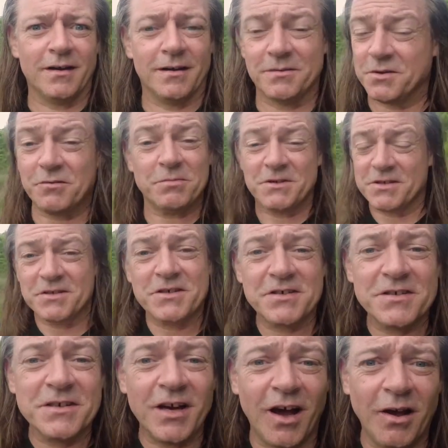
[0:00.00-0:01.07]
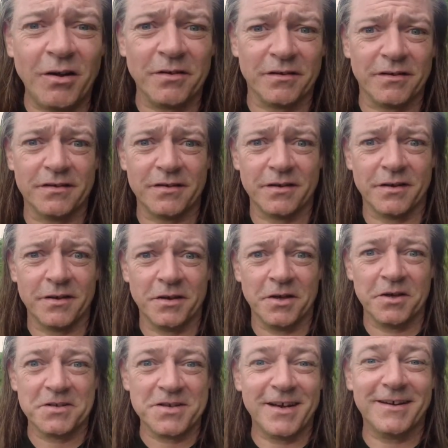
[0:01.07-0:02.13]
I sort of just can't
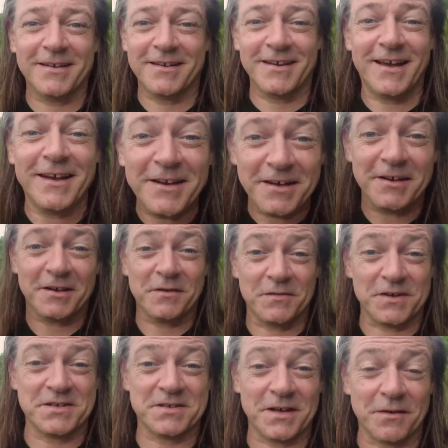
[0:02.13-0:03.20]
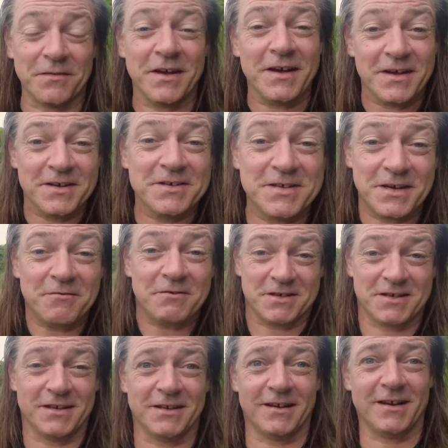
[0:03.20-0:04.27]
take any of this stuff
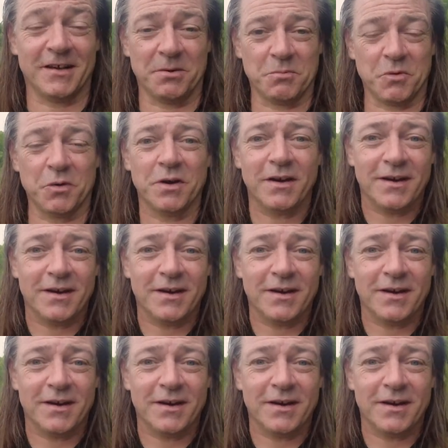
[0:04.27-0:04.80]
seriously anymore.